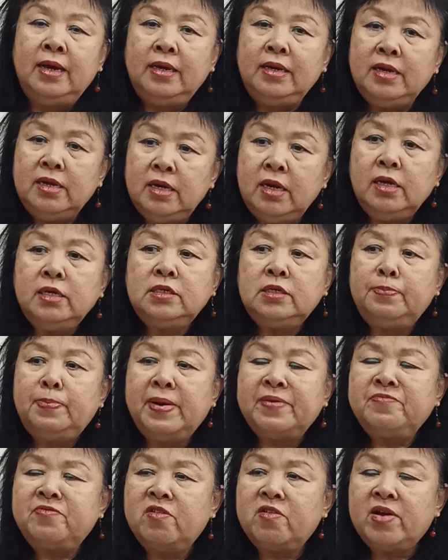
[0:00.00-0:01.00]
English,
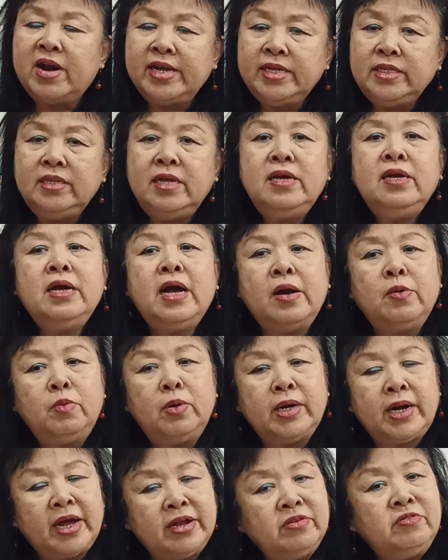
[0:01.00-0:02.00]
but for writing,
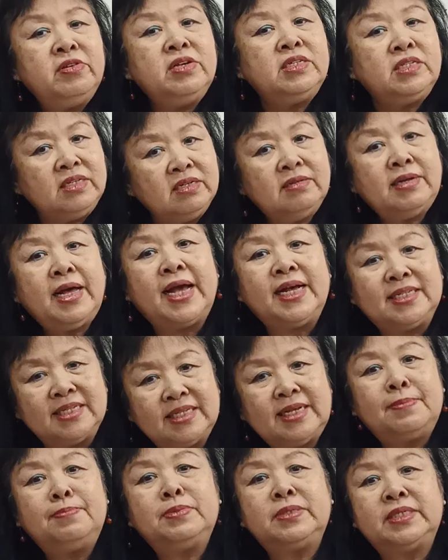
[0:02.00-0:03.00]
our country still
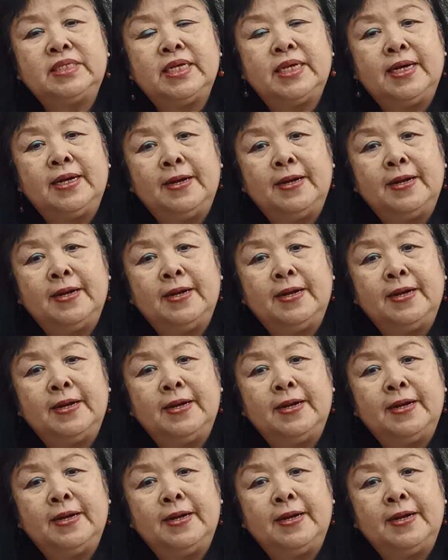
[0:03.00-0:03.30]
accepts